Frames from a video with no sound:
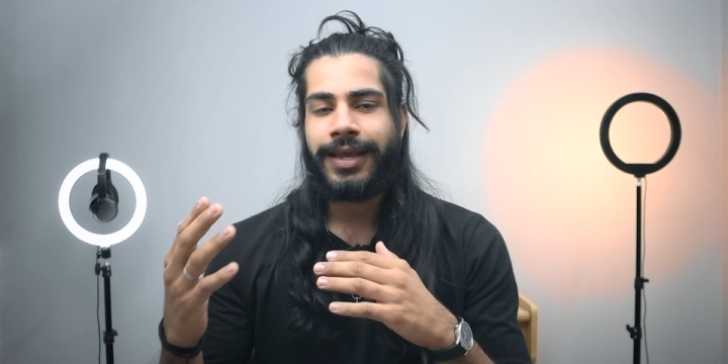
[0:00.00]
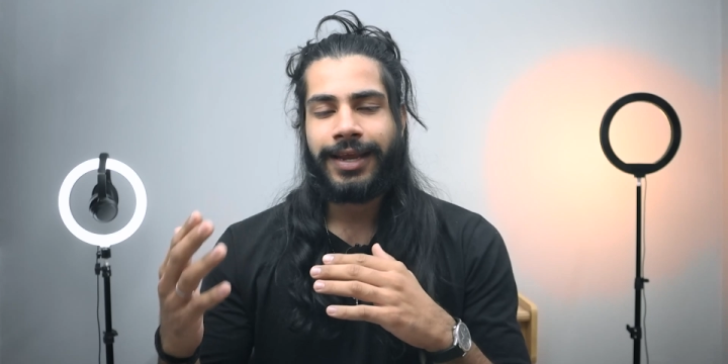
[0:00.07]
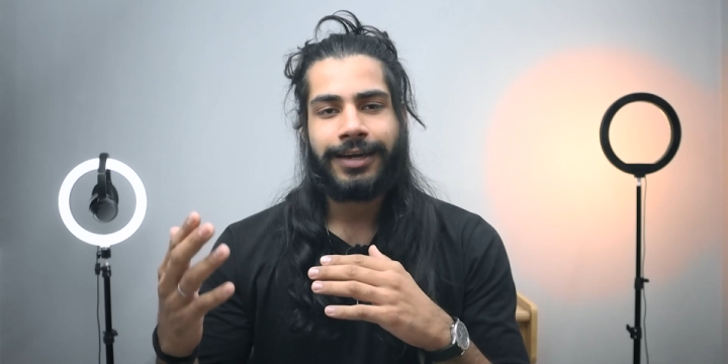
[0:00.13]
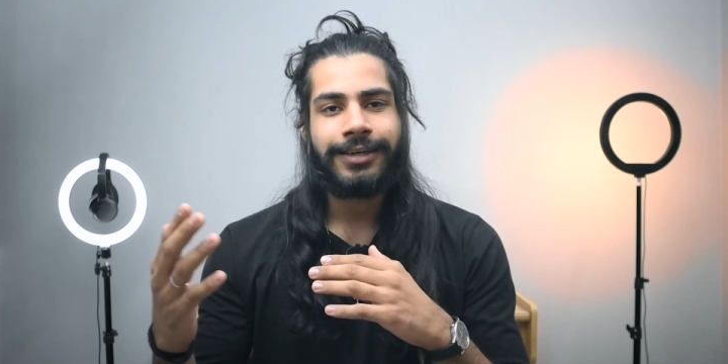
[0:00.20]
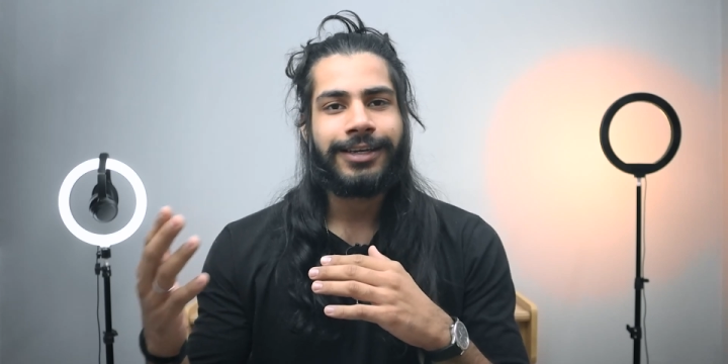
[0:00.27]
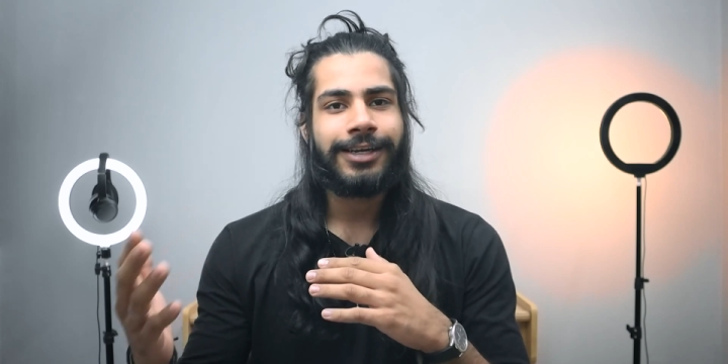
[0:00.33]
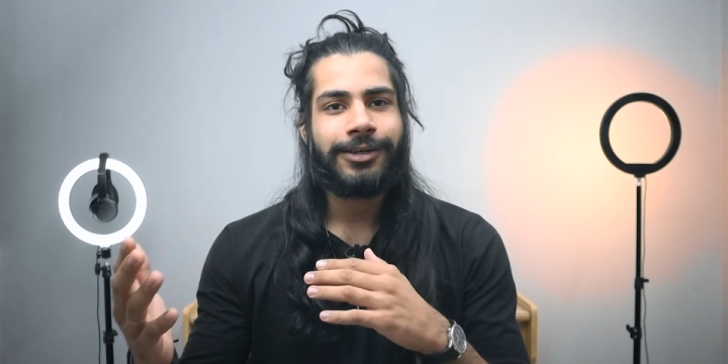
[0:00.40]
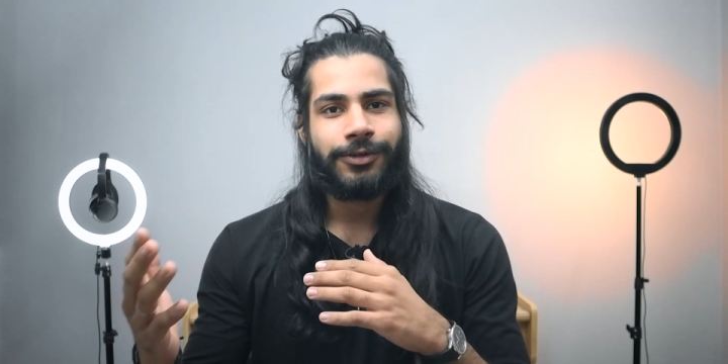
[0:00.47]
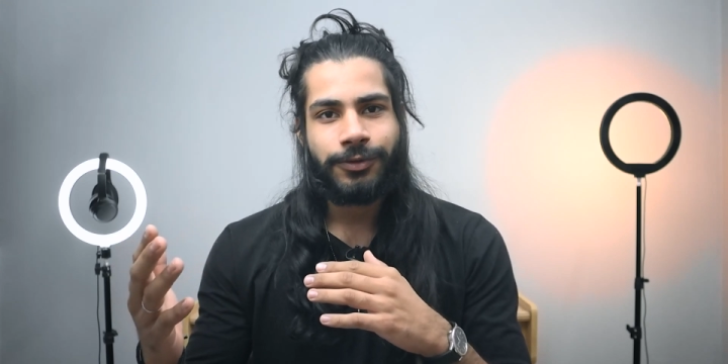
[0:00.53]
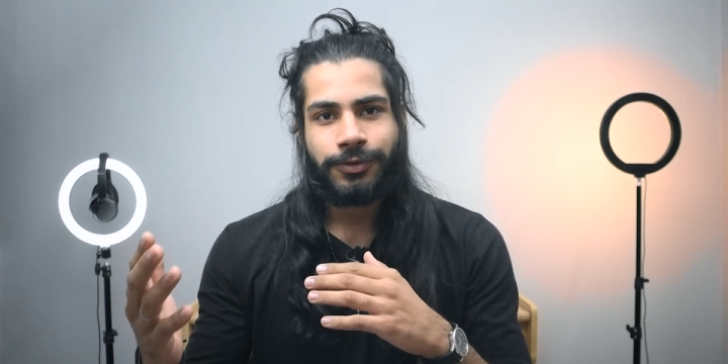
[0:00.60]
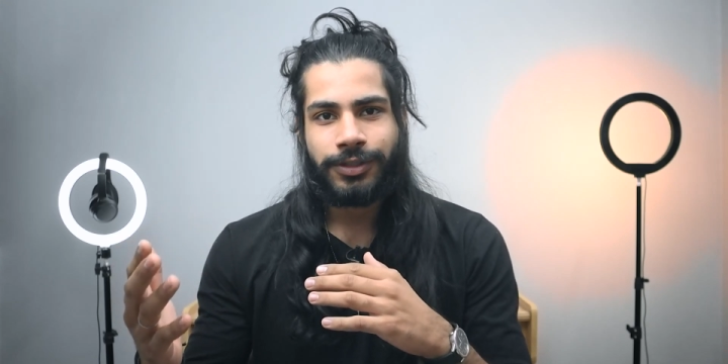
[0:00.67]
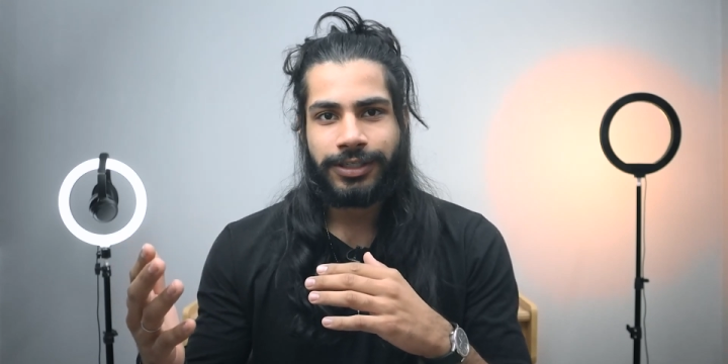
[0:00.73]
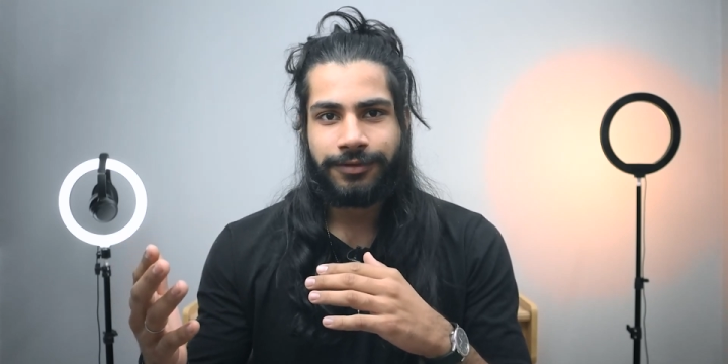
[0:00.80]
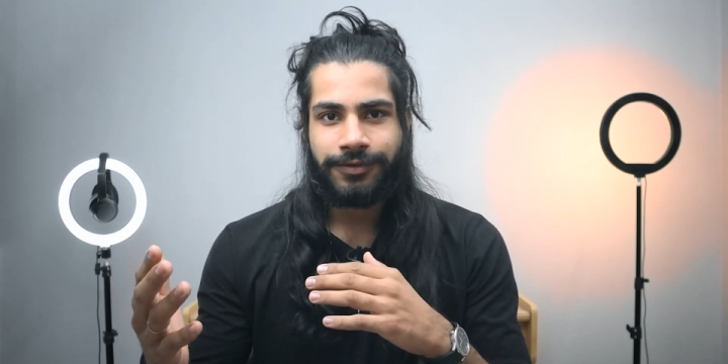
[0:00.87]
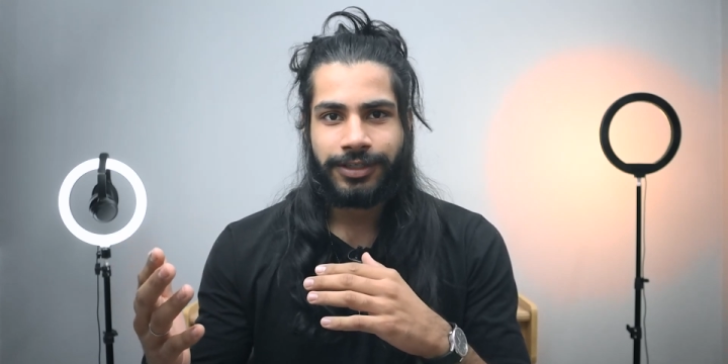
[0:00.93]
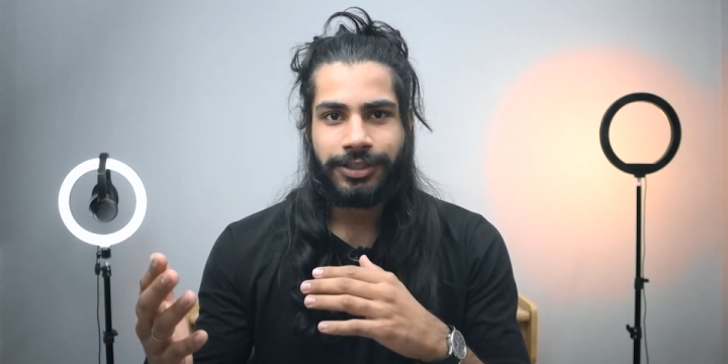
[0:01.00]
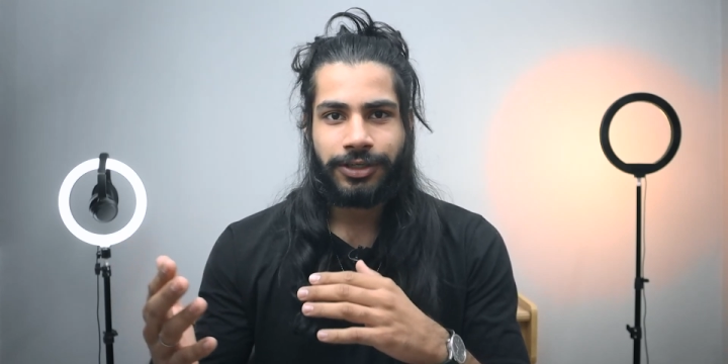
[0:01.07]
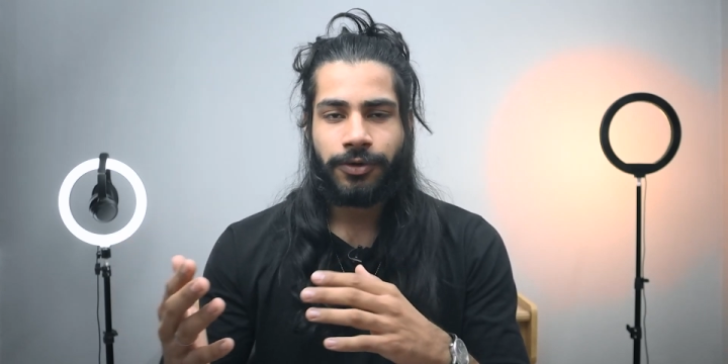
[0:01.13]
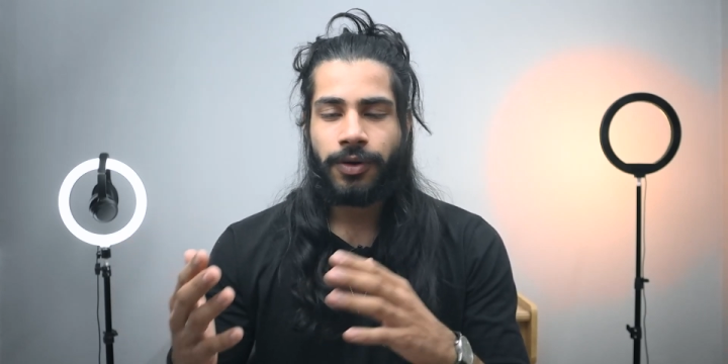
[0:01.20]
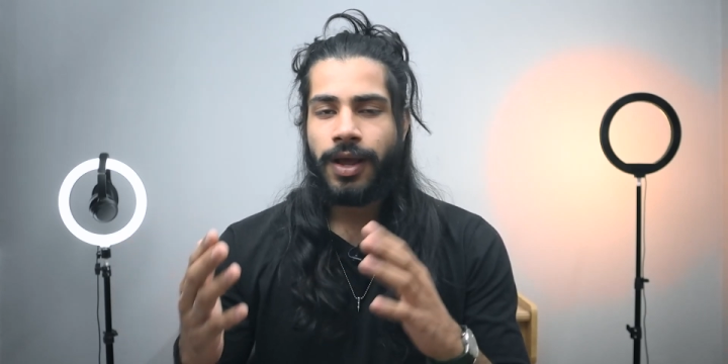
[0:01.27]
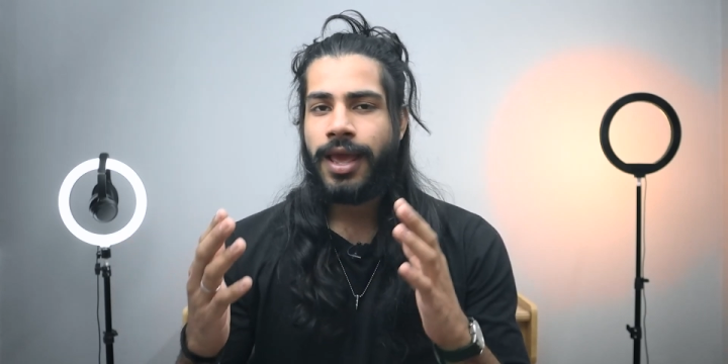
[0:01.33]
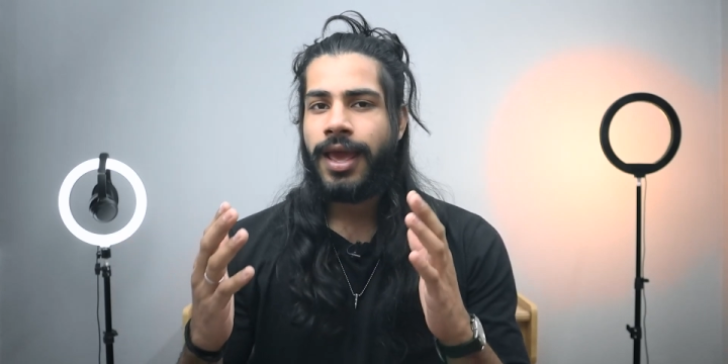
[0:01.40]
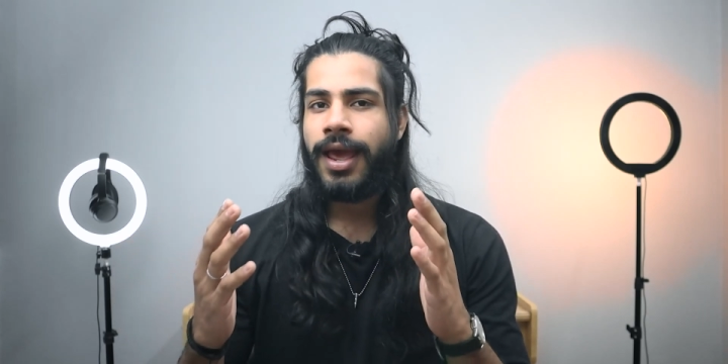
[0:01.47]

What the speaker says: hair care routine video,